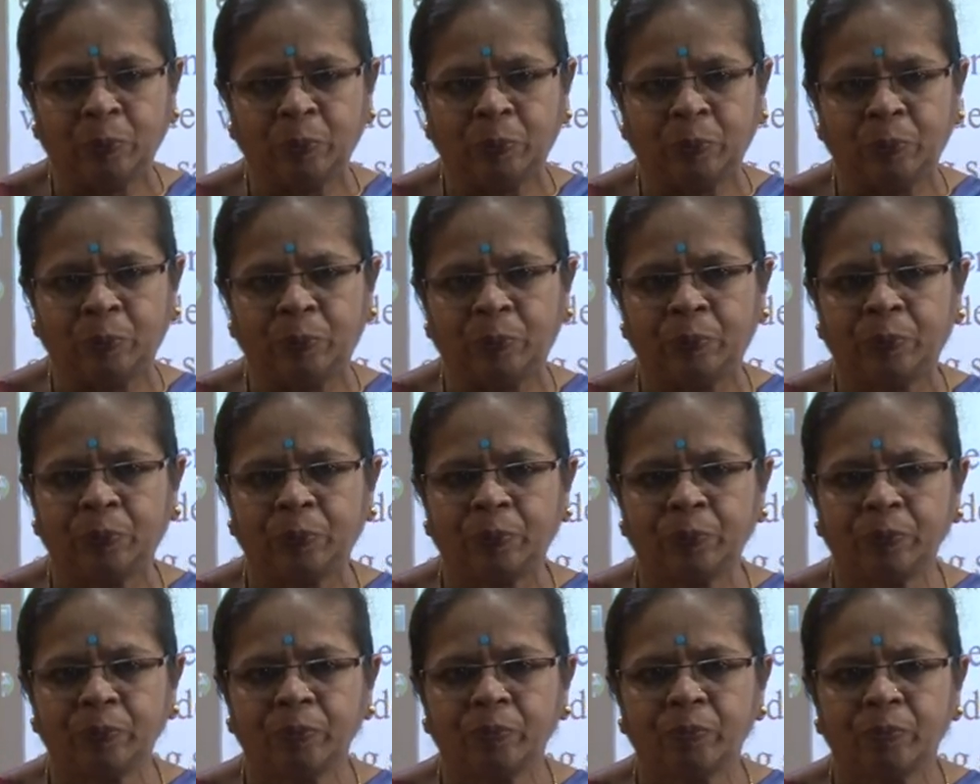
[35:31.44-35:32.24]

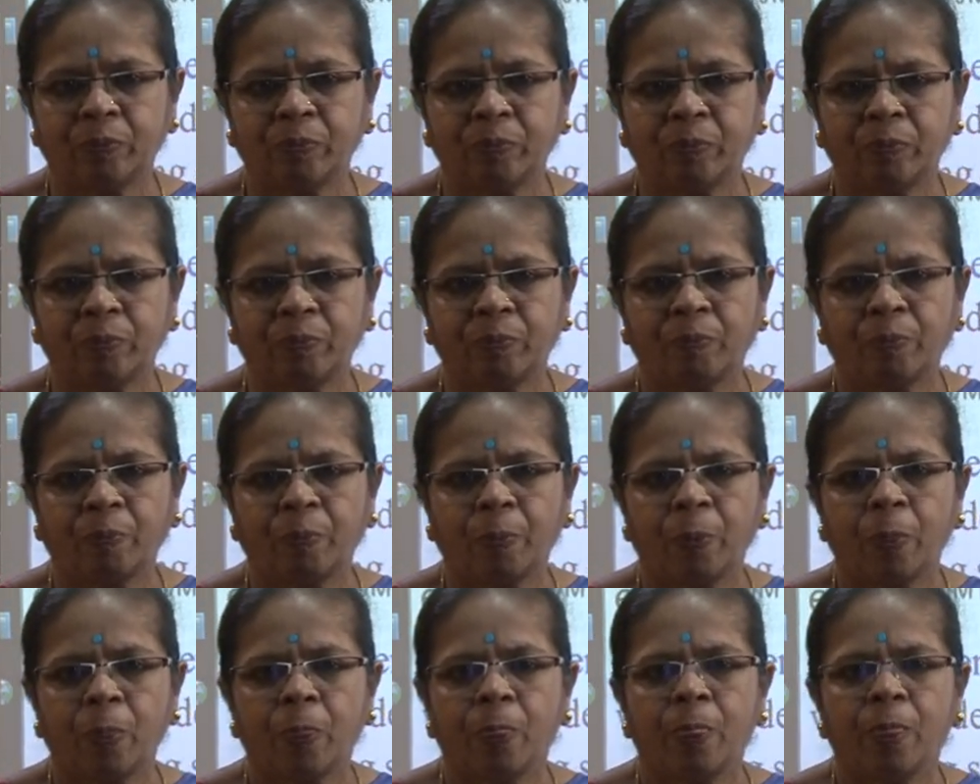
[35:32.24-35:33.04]

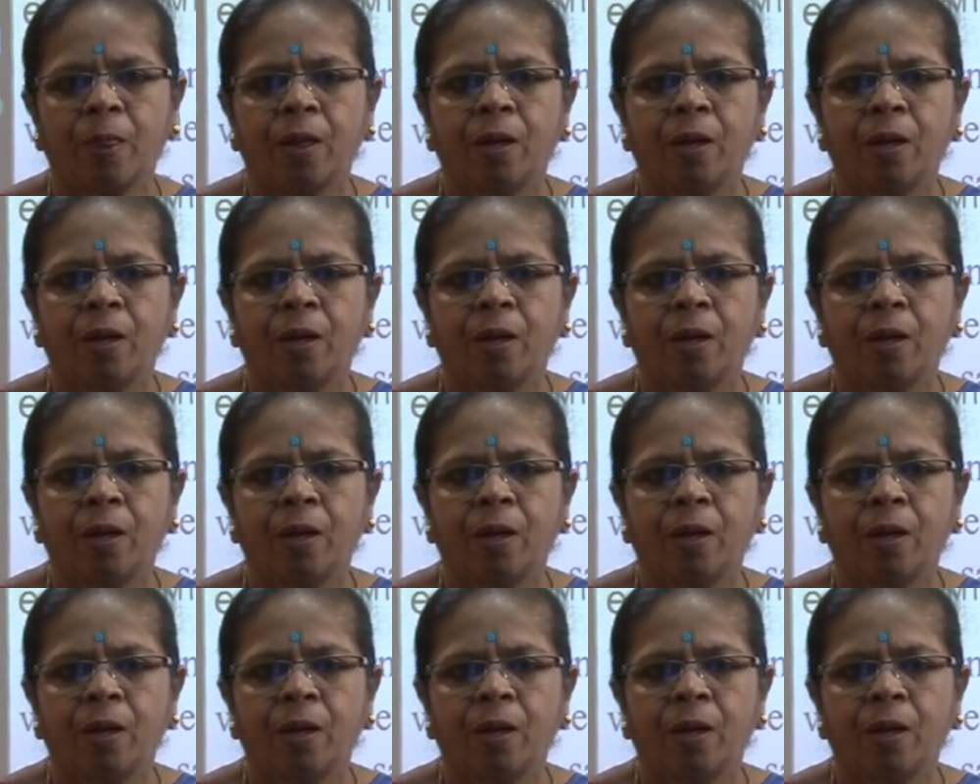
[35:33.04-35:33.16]
No one is speaking in this clip.